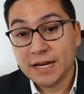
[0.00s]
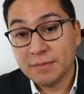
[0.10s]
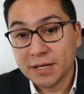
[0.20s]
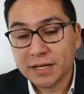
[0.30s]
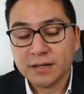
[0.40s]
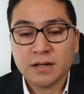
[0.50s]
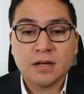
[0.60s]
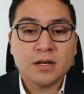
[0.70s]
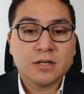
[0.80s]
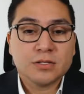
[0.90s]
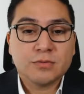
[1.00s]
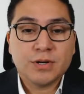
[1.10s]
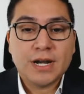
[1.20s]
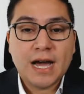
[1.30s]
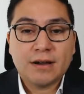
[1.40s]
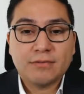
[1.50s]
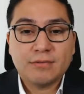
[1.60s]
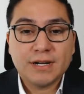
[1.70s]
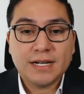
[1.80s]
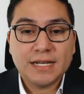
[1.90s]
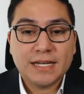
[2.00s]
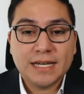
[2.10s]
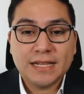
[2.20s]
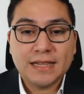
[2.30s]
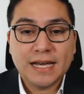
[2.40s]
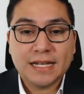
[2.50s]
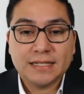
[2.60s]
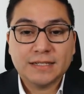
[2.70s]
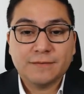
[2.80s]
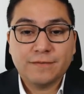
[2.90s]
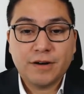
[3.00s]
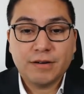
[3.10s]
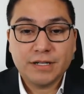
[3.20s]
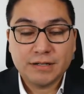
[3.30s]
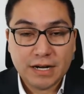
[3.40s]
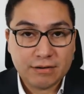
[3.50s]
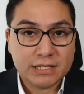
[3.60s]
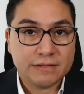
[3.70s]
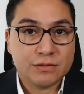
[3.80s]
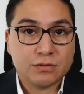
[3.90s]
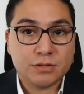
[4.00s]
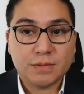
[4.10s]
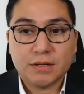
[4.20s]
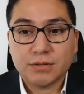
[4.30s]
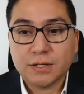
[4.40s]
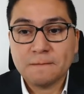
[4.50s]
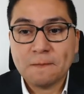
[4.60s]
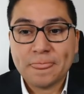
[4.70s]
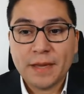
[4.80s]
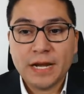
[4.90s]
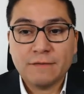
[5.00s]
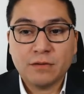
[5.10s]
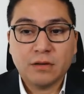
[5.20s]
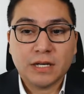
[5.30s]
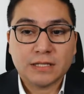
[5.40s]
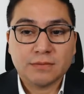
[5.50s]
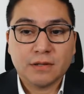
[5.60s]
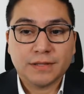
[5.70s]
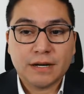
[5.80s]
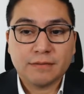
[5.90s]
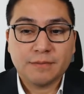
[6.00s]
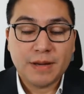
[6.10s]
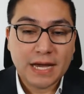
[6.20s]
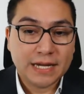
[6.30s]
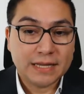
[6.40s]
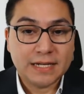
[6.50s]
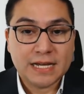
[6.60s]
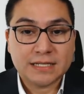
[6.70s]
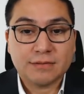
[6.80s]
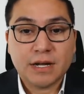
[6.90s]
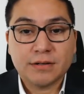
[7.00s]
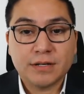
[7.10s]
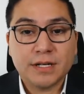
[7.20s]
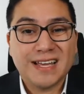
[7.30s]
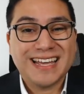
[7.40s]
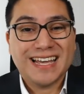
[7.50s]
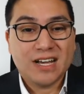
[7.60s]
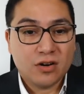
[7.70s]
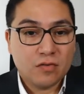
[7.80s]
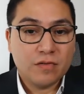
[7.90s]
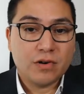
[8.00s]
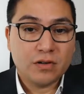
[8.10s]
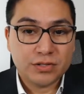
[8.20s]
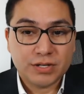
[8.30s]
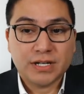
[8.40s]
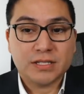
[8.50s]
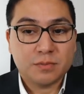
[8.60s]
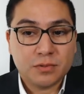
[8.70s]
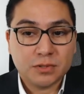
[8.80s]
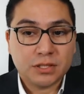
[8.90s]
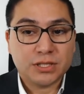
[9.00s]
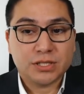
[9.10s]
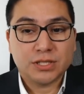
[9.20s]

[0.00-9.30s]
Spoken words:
again. So we're not really in that very aggressive short-term downtrend. And if you look as well now back at the Nasdaq 100, overall the trend is bullish,